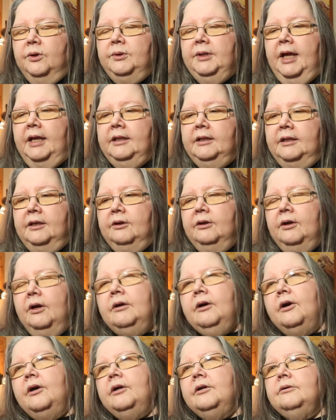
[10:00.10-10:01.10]

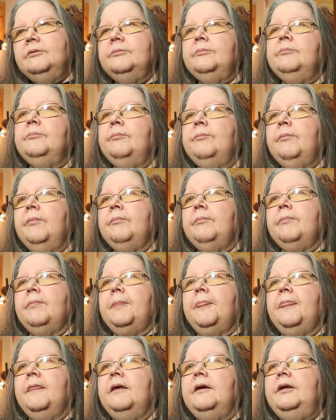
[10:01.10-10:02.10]
that
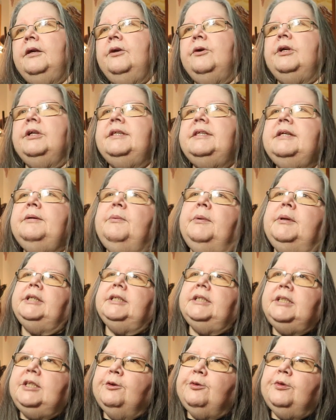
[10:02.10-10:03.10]
you can see
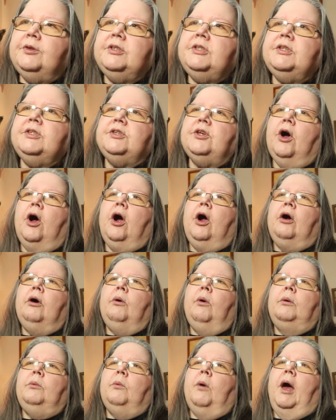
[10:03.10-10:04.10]
the differences are
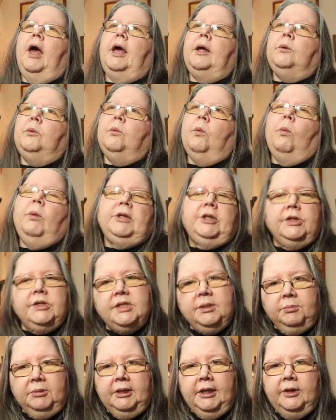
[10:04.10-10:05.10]
and what the
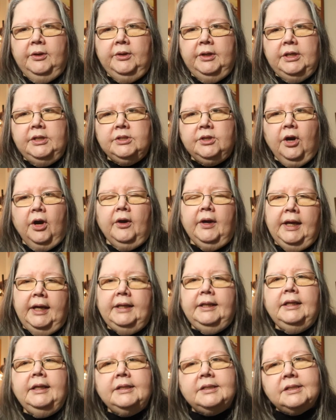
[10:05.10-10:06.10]
similarities are
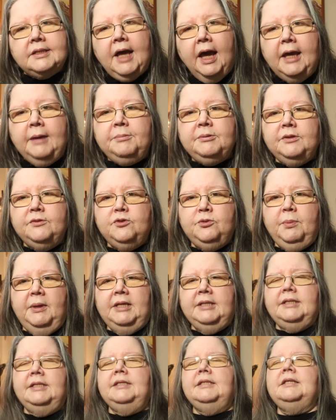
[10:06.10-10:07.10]
in the types of
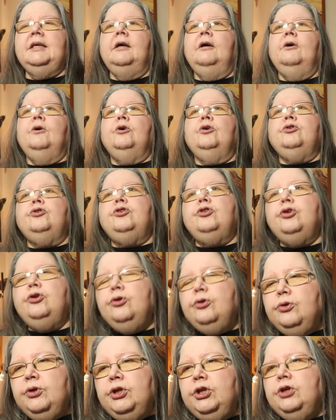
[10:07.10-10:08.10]
spaces
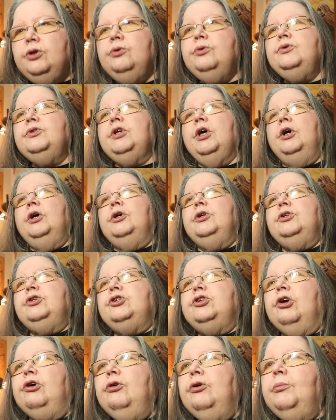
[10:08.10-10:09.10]
to use
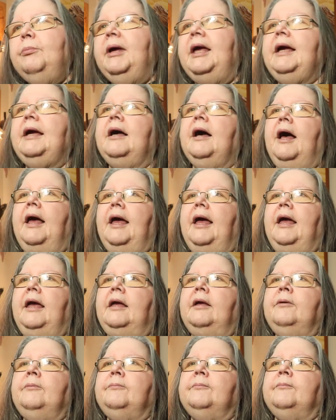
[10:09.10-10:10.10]
to make
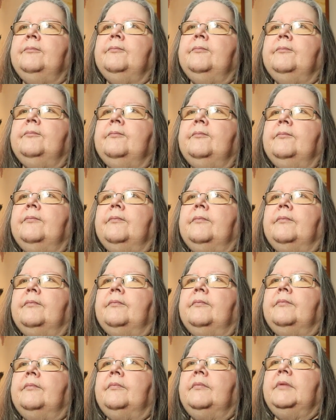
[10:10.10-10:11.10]
a
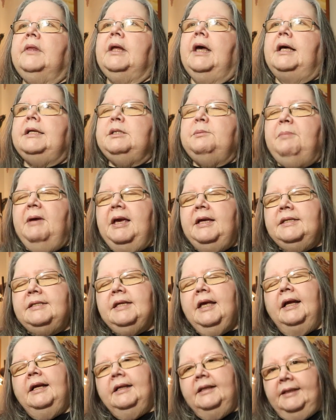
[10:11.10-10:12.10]

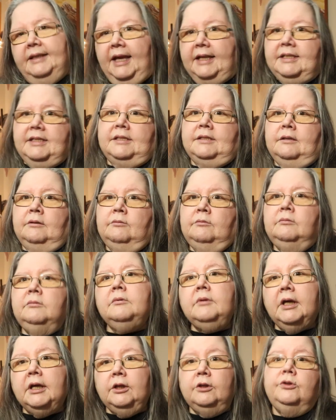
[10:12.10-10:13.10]
space that's
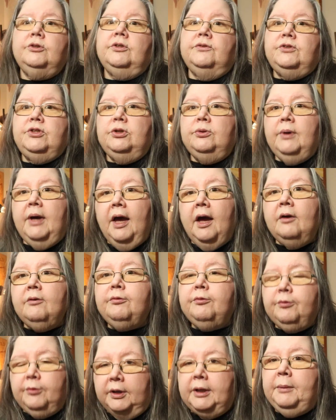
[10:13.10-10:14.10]
inclusive to
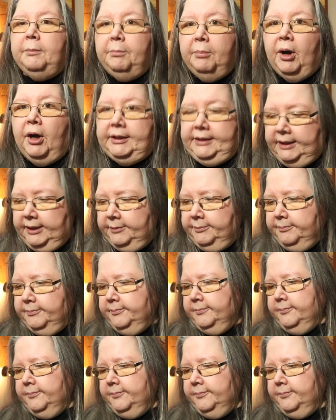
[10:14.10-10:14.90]
everybody.